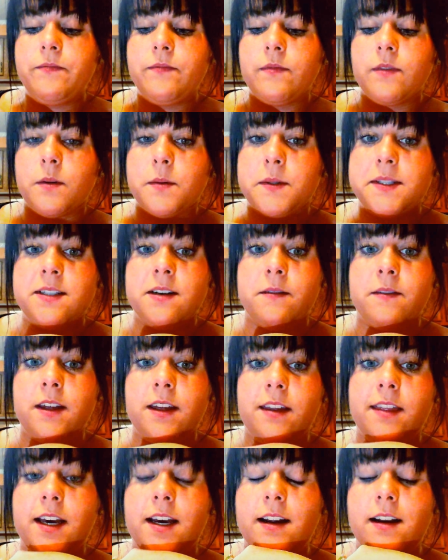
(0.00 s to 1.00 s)
with stuff
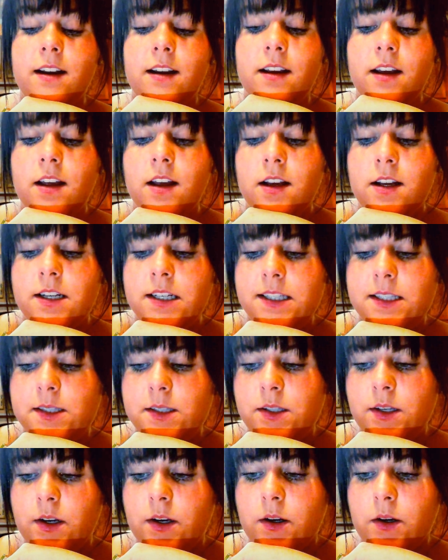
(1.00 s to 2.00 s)
like that.
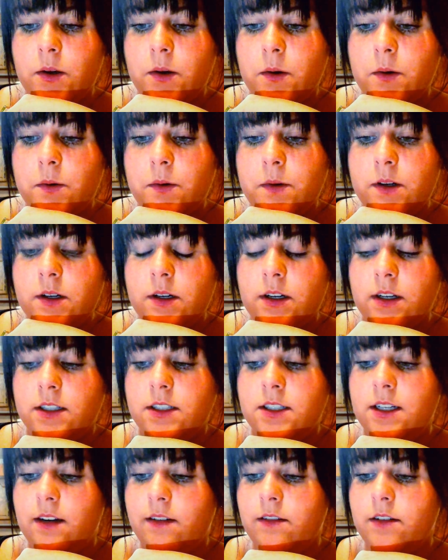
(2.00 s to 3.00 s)
So I
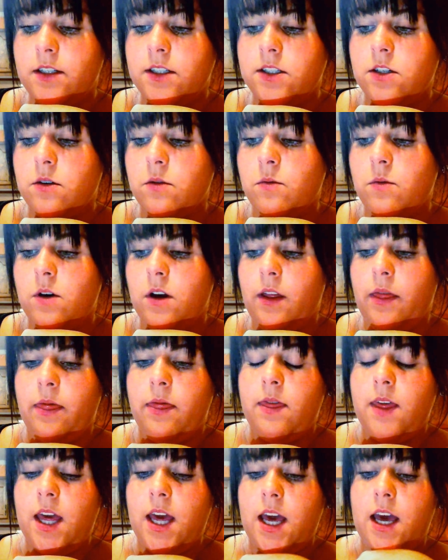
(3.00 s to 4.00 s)
definitely don't
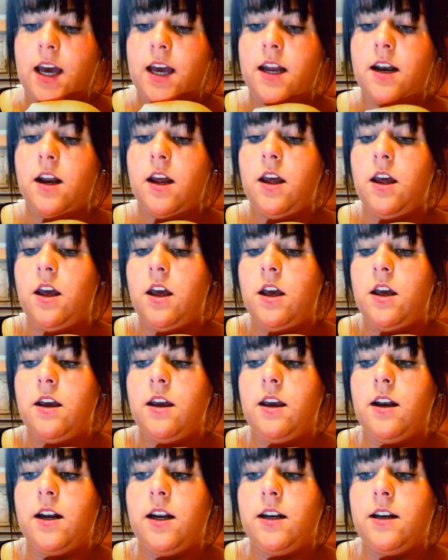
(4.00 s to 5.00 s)
want that,
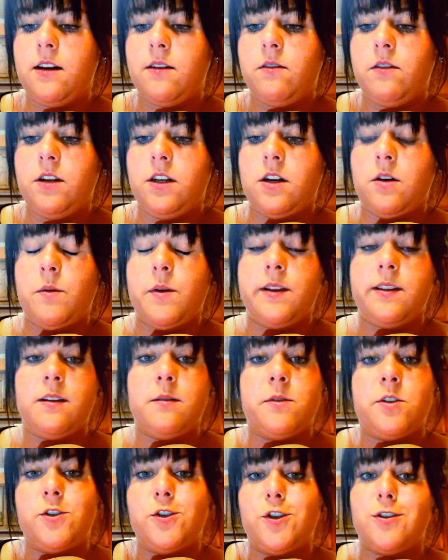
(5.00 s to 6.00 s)
and I definitely don't want
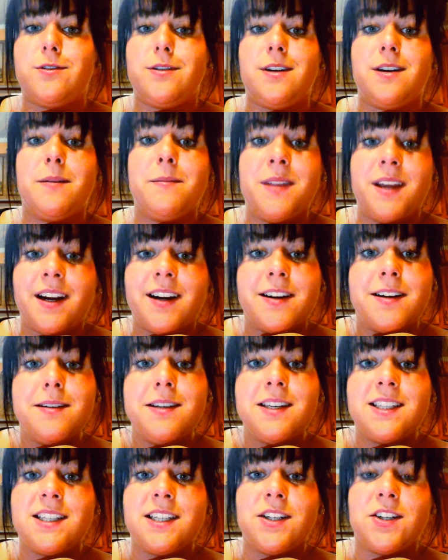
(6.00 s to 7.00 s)
them to just numb the area,
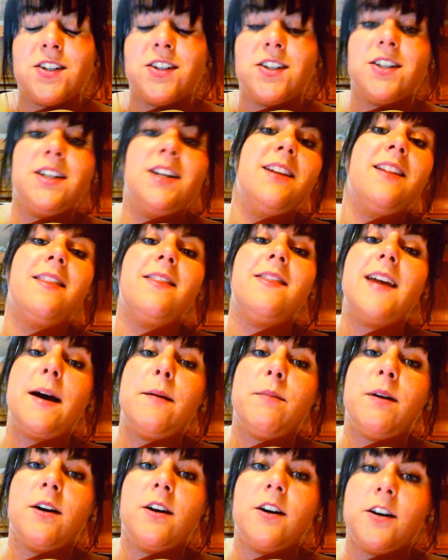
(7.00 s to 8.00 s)
because I heard
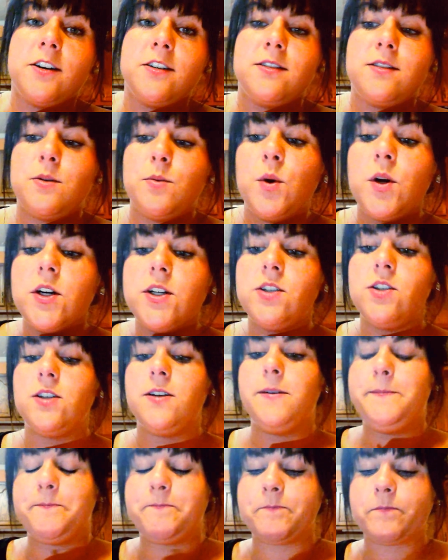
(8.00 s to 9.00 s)
that part hurts the worst.
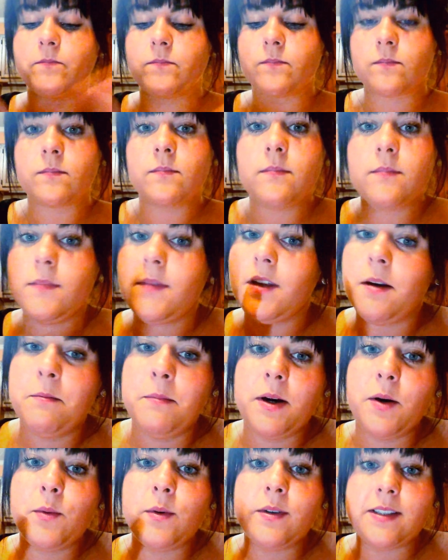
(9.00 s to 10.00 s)

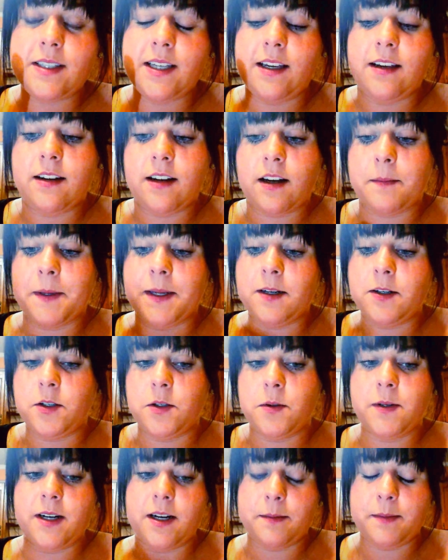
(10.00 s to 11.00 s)
But we'll see. I'm going to
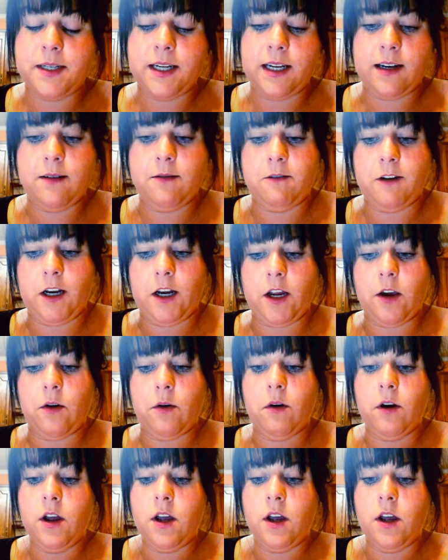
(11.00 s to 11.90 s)
do an updated video